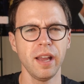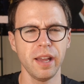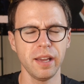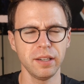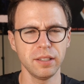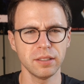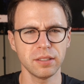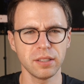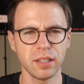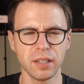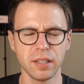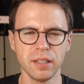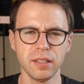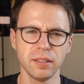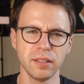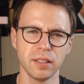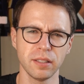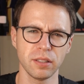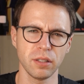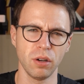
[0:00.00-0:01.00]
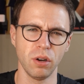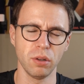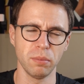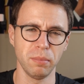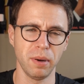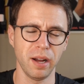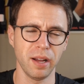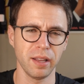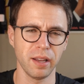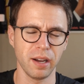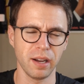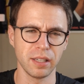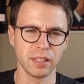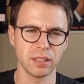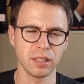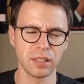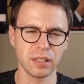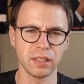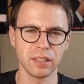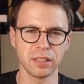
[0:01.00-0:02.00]
and it's the easiest on my
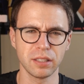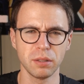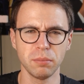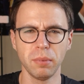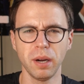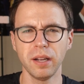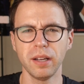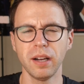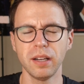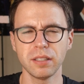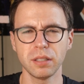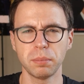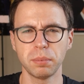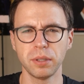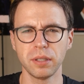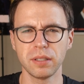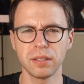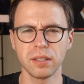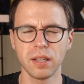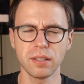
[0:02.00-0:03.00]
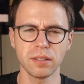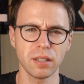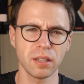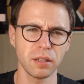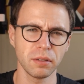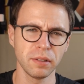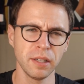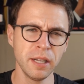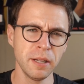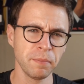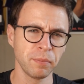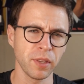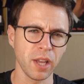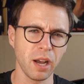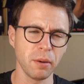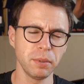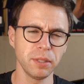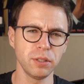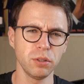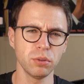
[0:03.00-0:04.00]
eyes at least. my eyes are pretty sensitive.
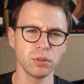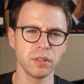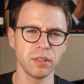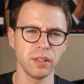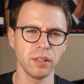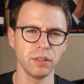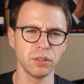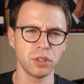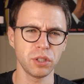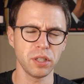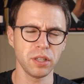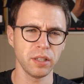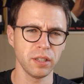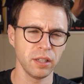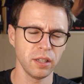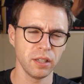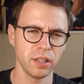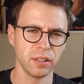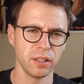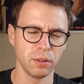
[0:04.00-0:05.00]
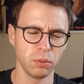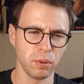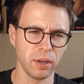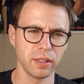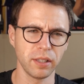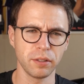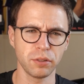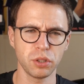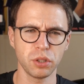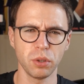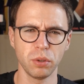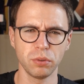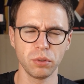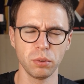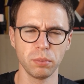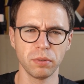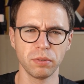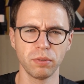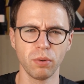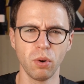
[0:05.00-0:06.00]
I've been using LG, the one I've shown you
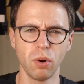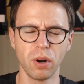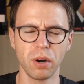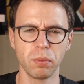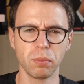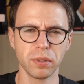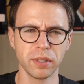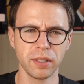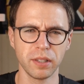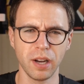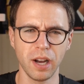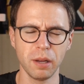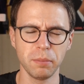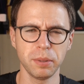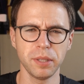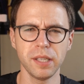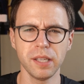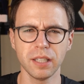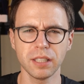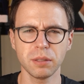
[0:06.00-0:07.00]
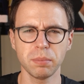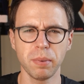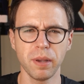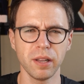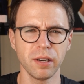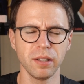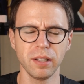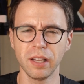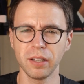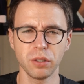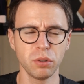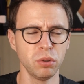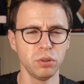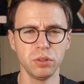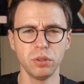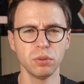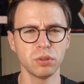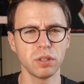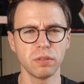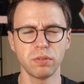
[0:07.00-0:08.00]
before with an IPS panel. I couldn't
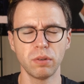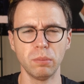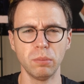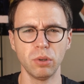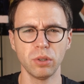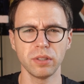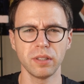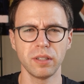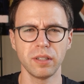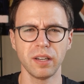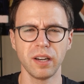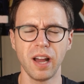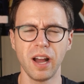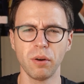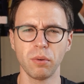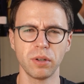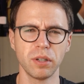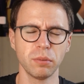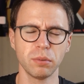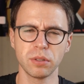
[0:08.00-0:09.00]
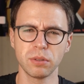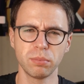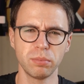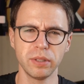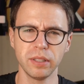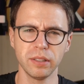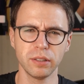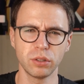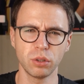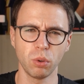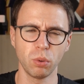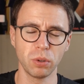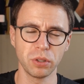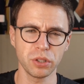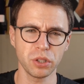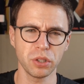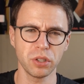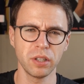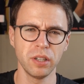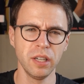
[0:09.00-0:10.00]
use it for more than an hour. It was real
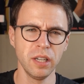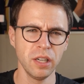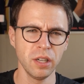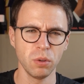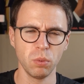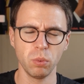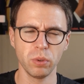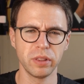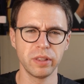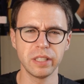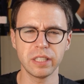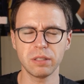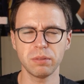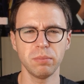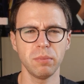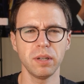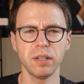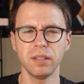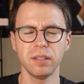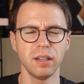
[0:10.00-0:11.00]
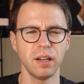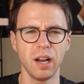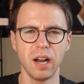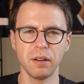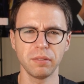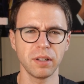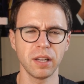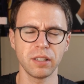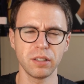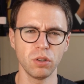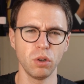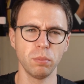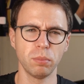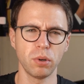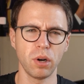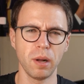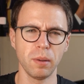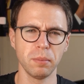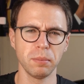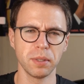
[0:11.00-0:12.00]
torture. With this one, I've got no
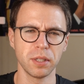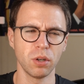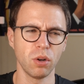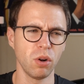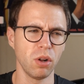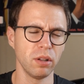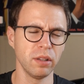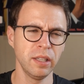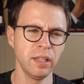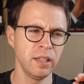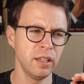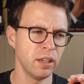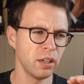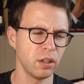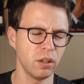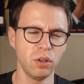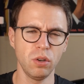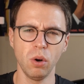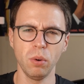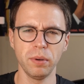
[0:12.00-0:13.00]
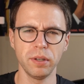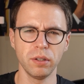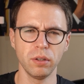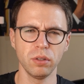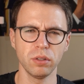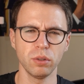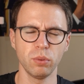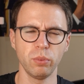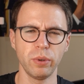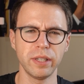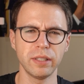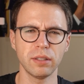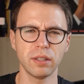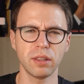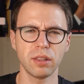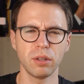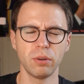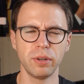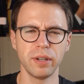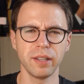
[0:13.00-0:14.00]
problem at all going all the way to
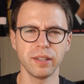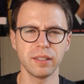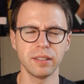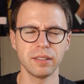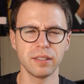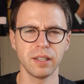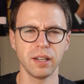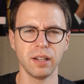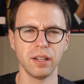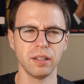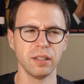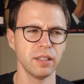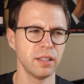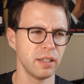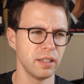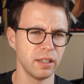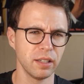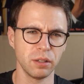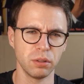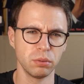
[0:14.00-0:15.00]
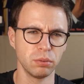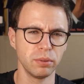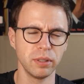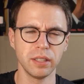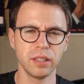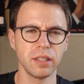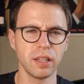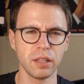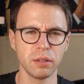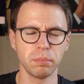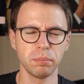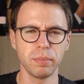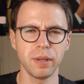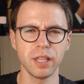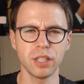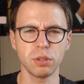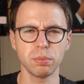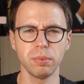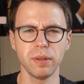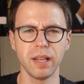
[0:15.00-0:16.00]
30 candel, uh, really in
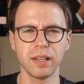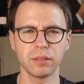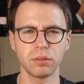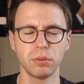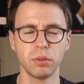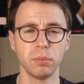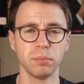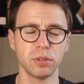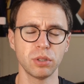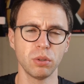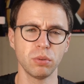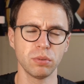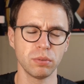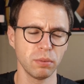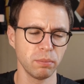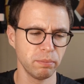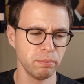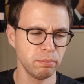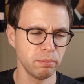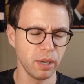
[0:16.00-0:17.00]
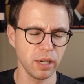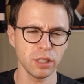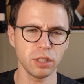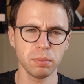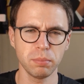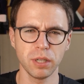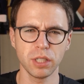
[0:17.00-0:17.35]
pitch black room, so it's much,